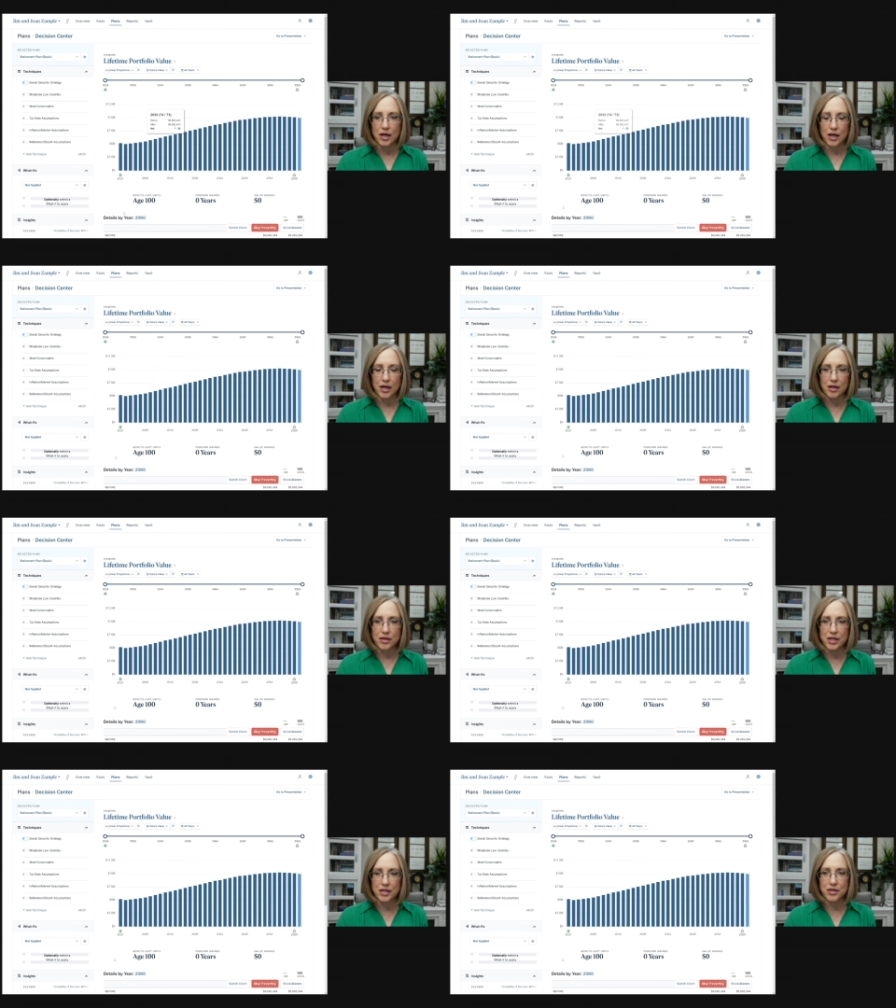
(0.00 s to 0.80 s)
uh,
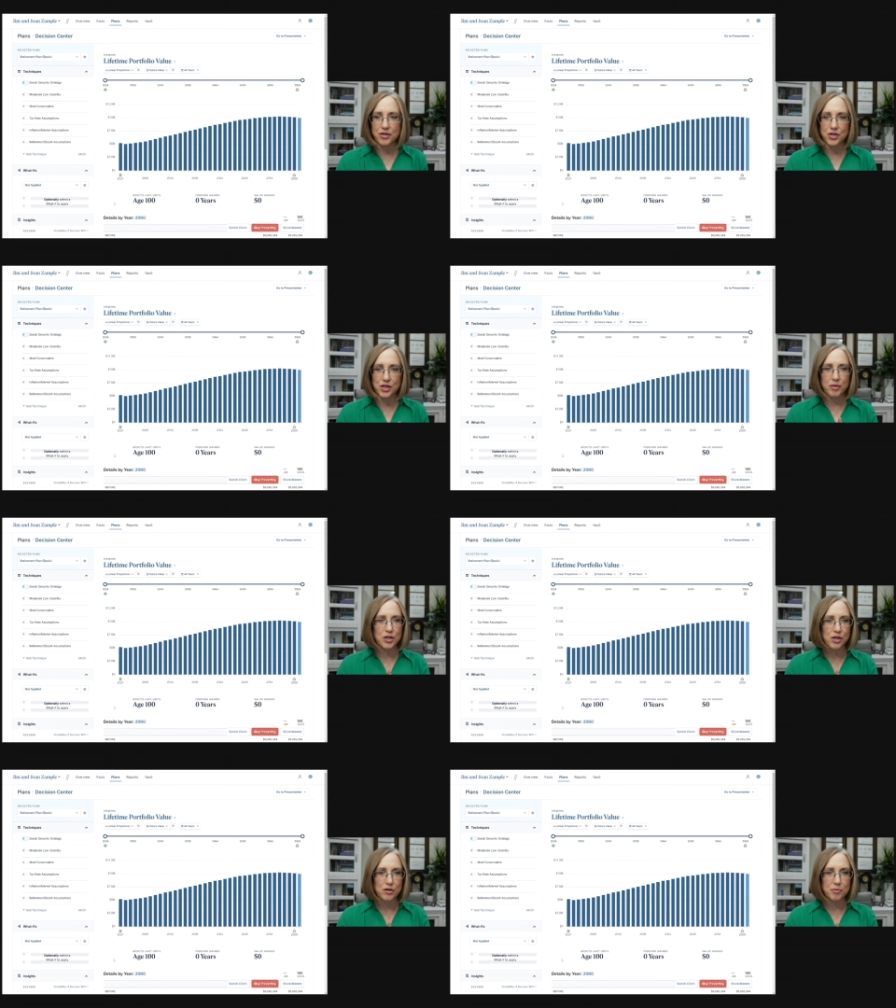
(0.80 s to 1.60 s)
this is Jim and
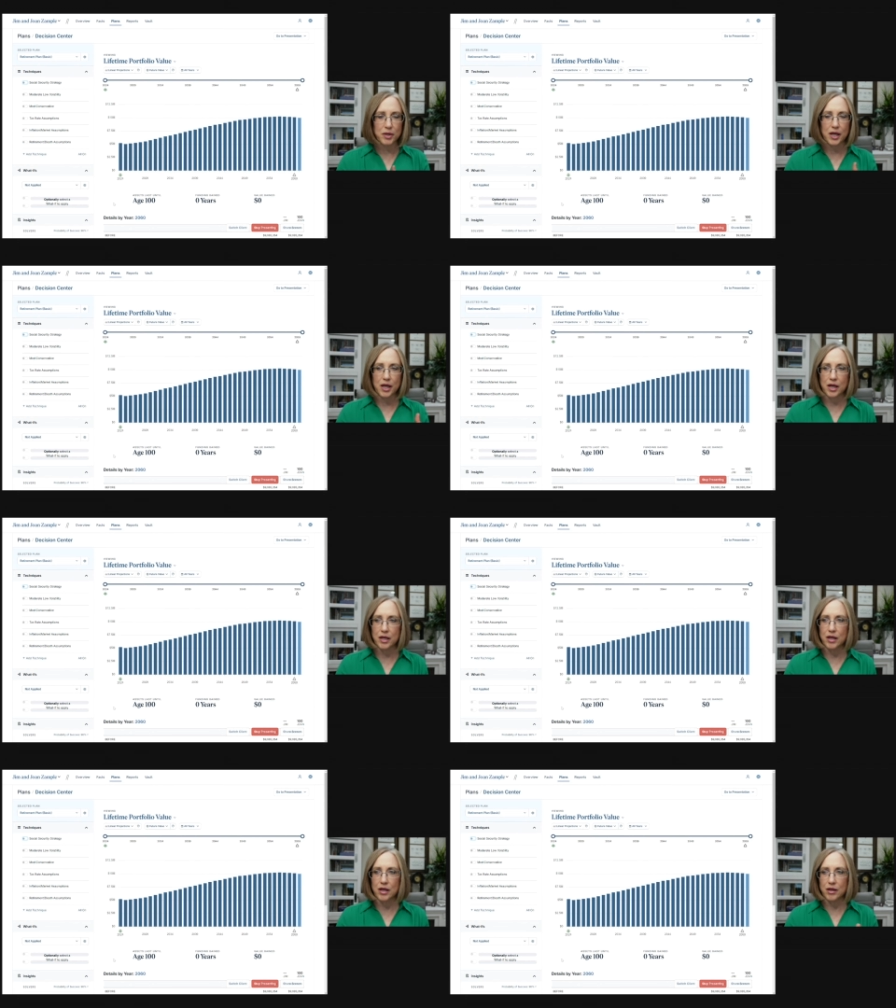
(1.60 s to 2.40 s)
Joan's plan